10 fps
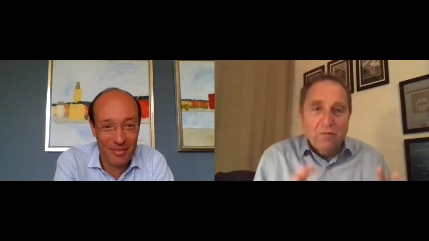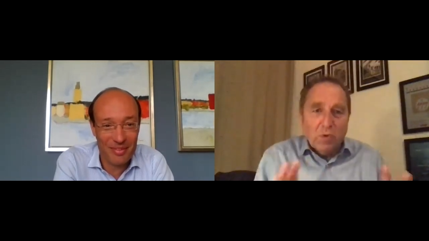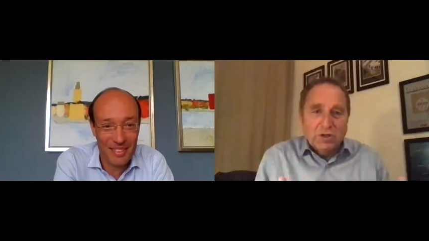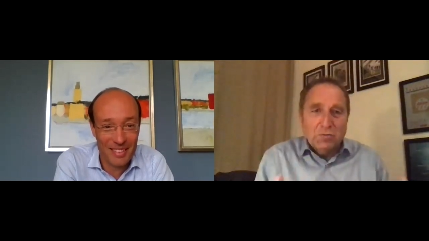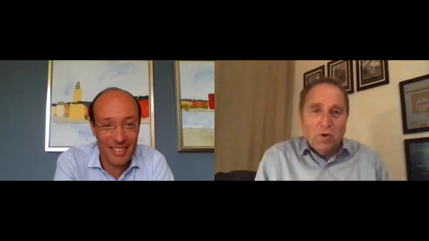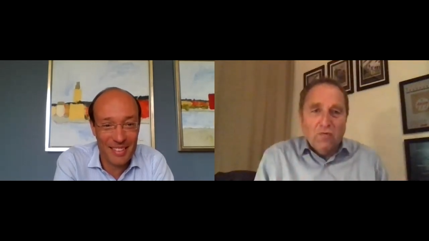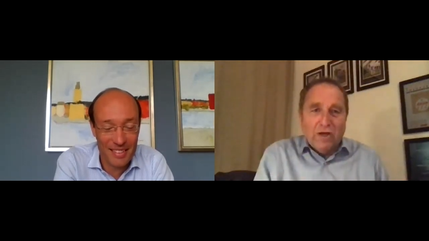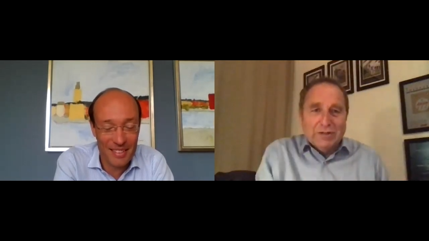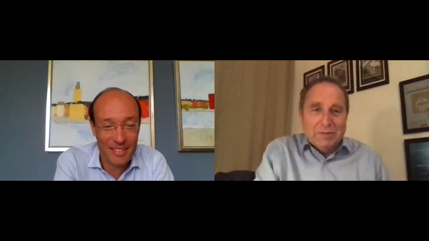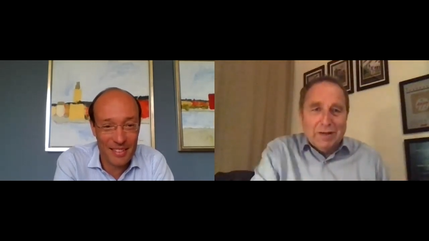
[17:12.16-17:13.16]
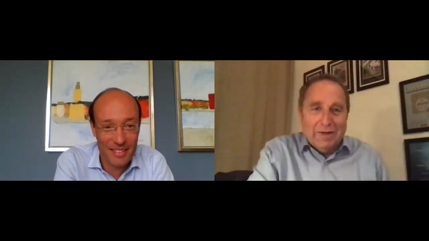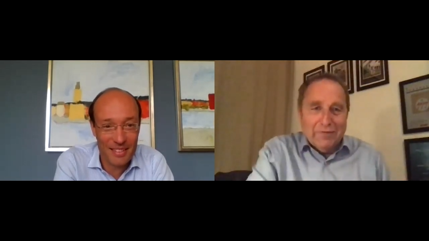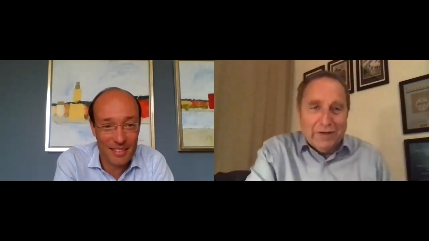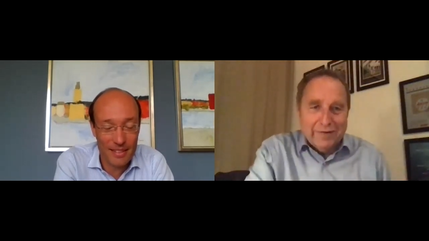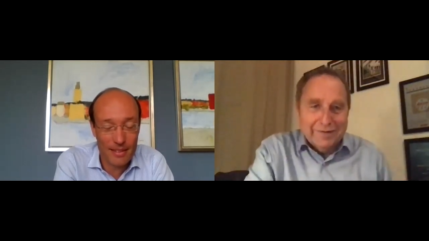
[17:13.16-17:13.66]
Speaker 1: much more flexible
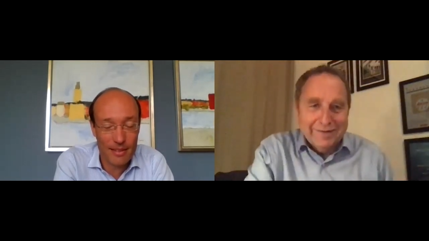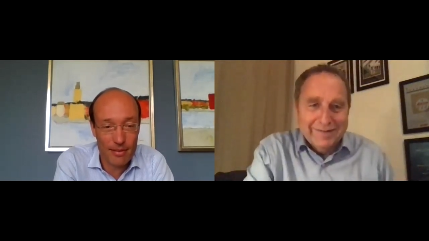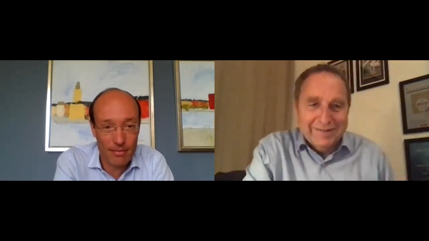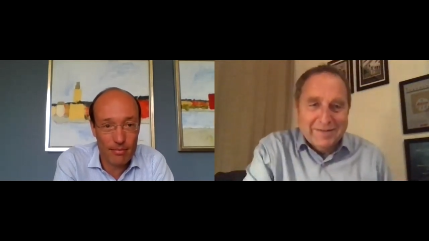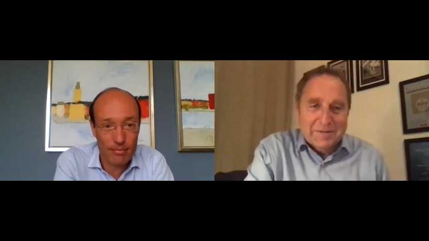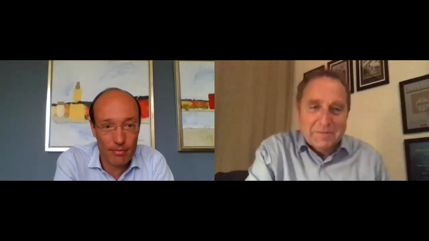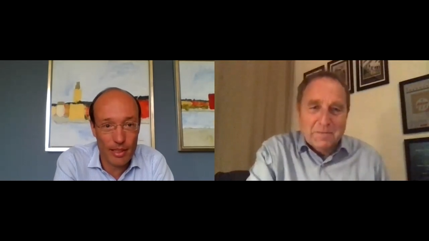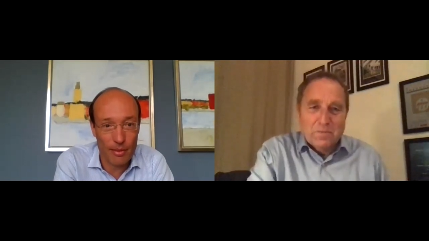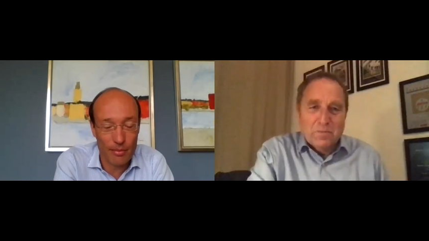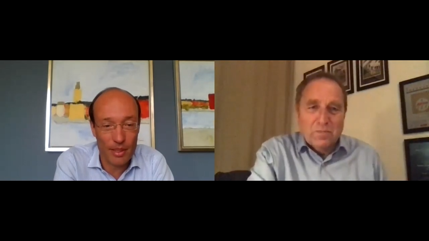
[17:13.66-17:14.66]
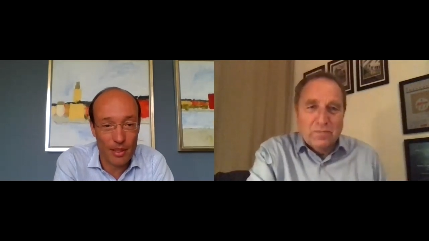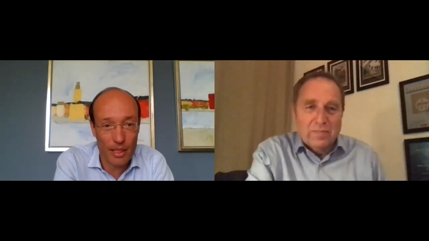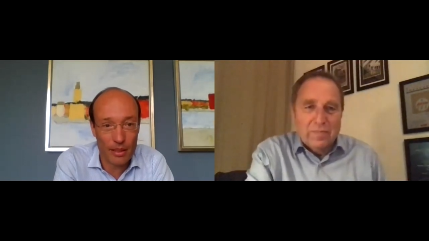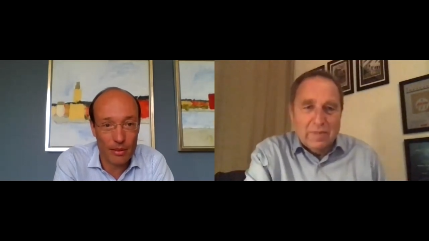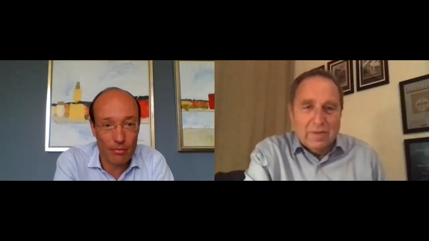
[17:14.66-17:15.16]
Avianca yeah
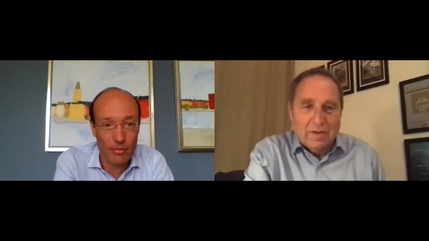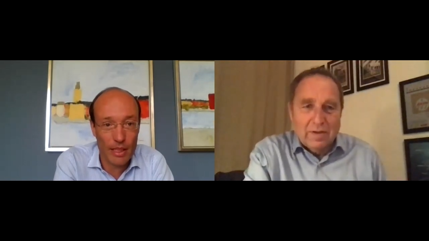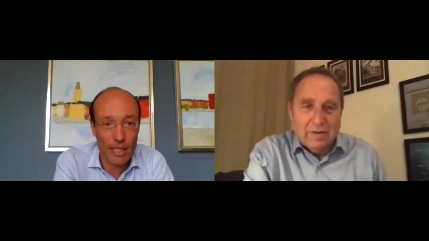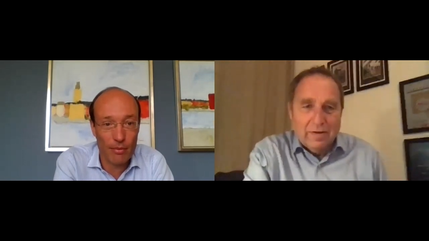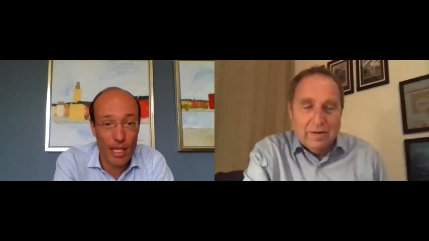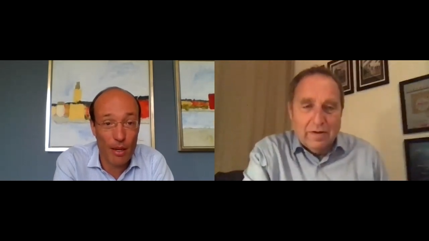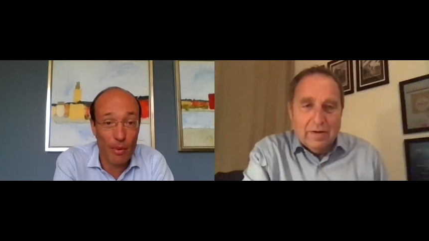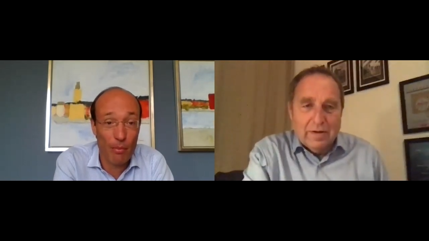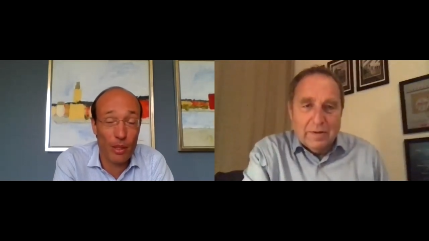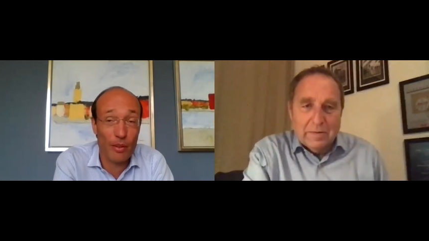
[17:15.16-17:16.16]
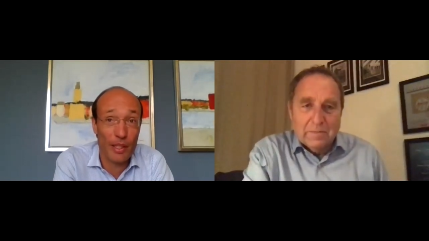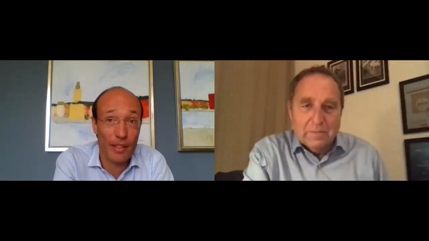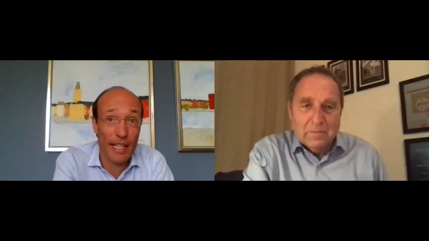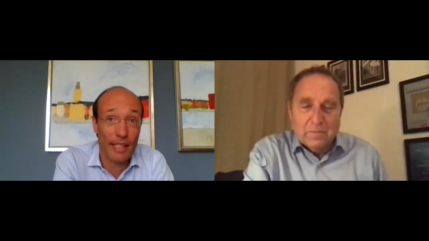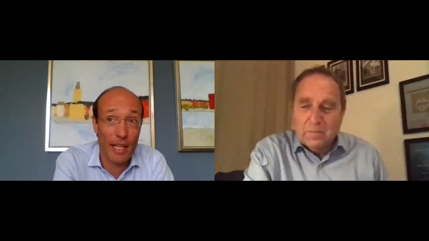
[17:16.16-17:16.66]
Speaker 2: exactly yeah yeah one of
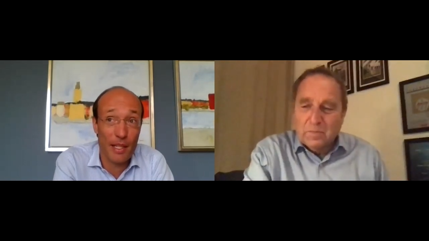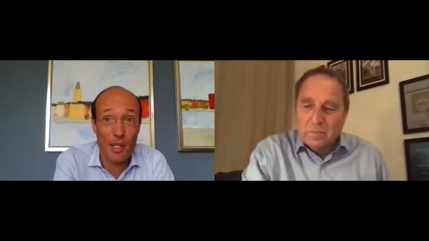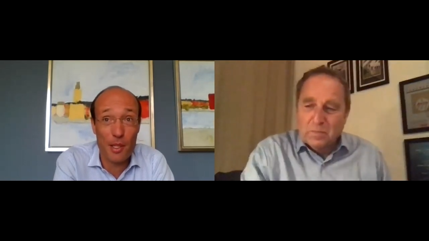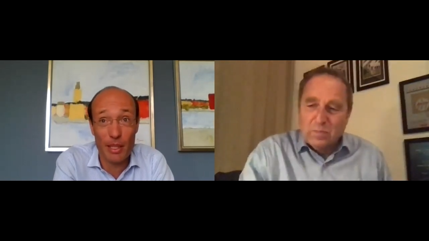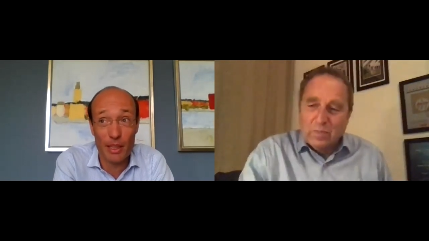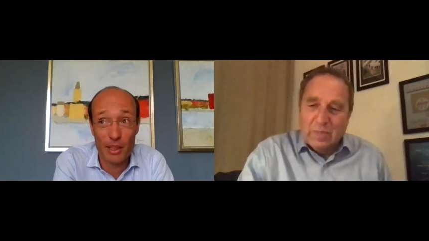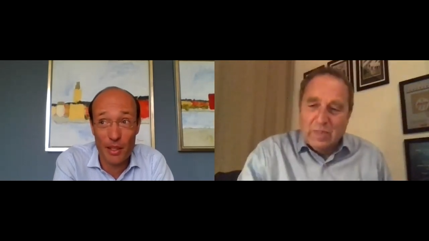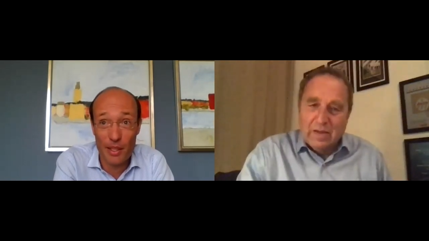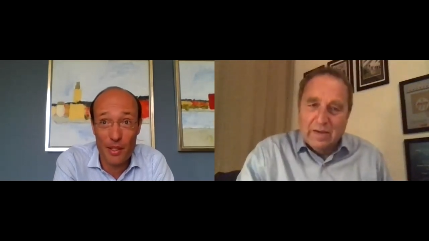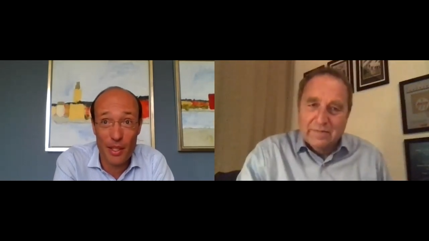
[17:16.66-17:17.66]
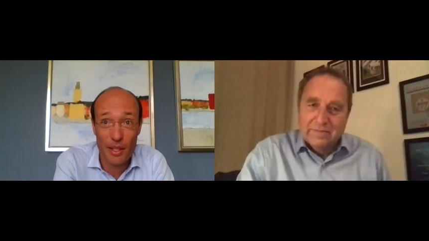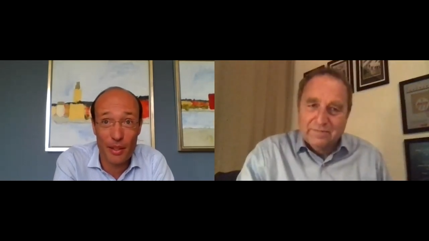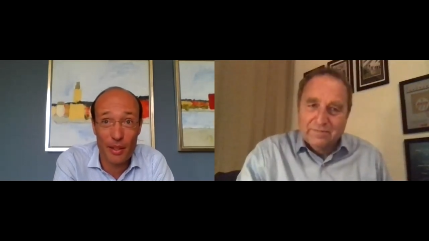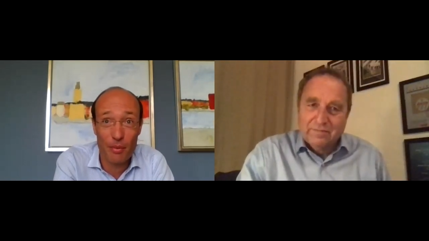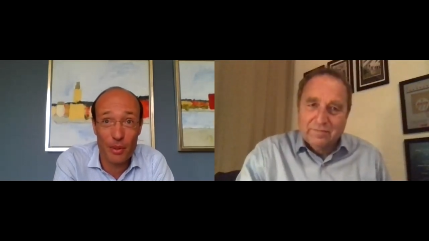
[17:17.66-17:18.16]
our taglines has been actually this
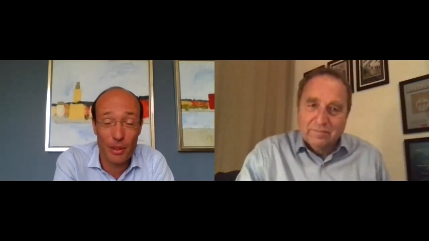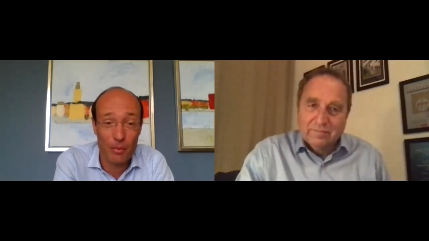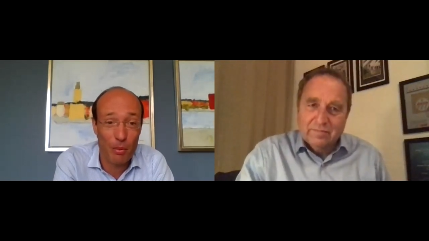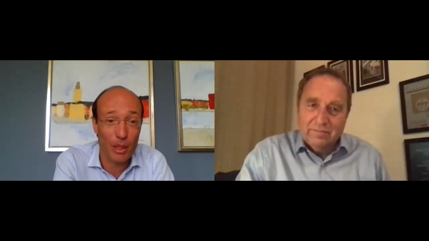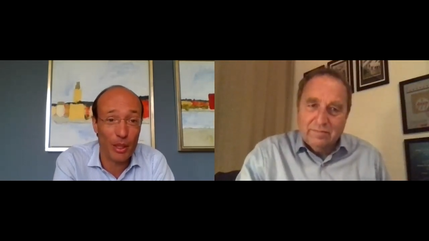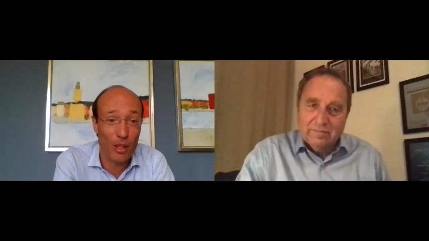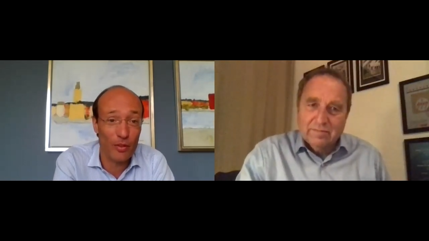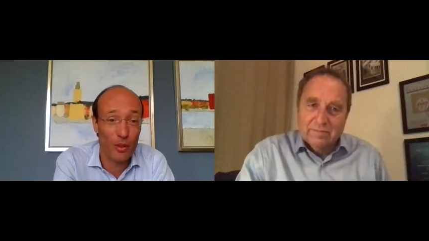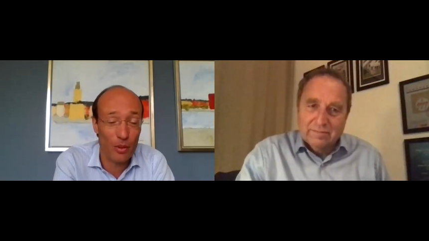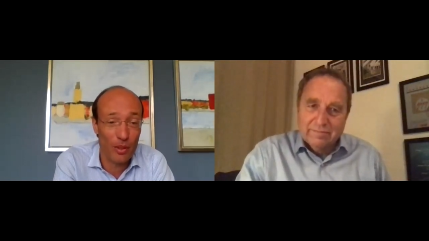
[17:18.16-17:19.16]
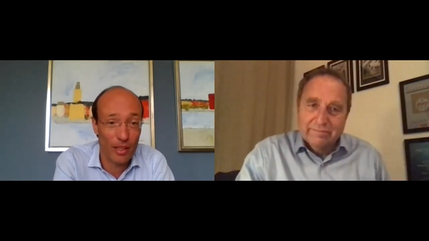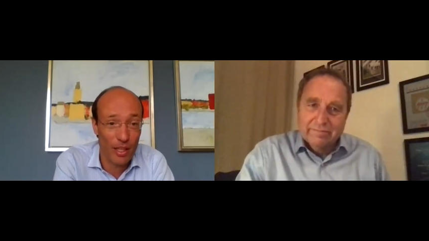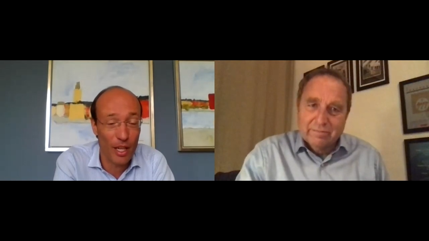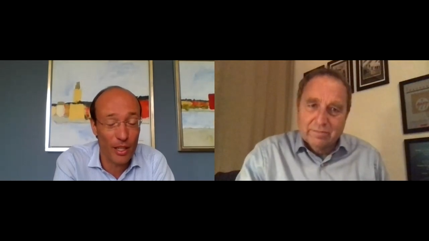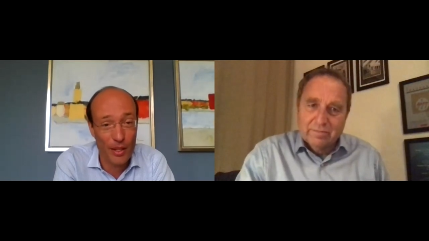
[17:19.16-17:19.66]
year that we we want to go for
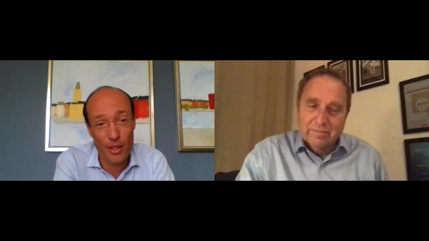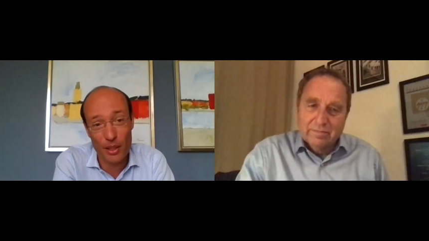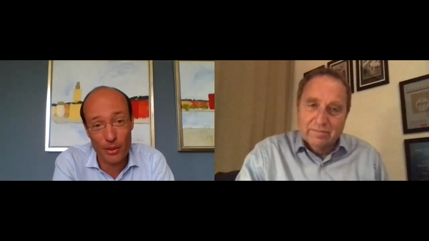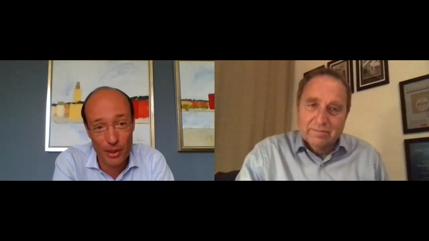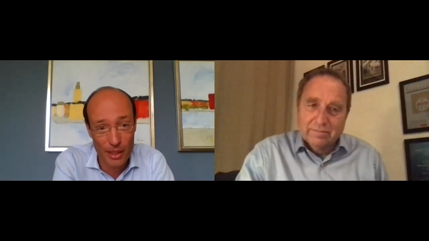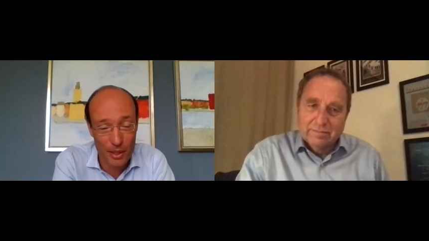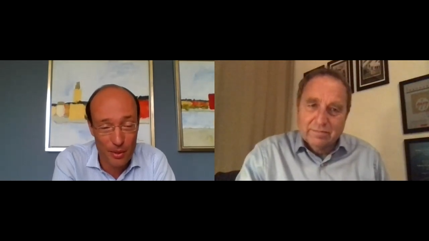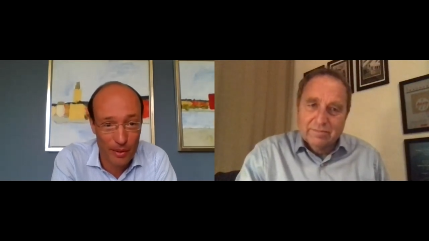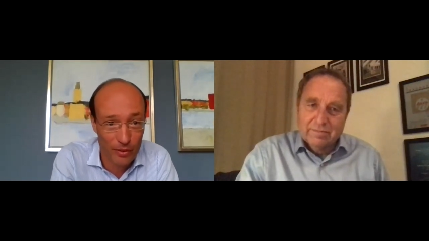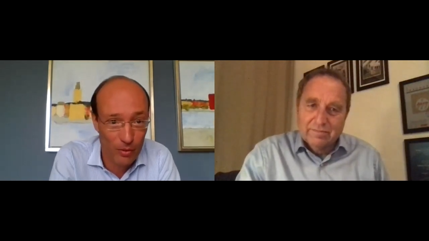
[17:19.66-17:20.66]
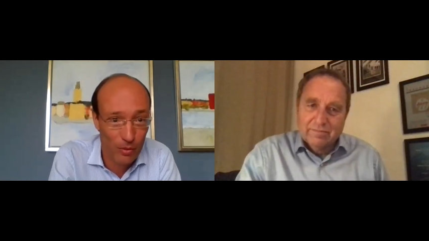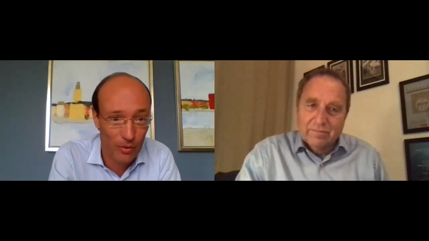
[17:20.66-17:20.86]
another 100 years right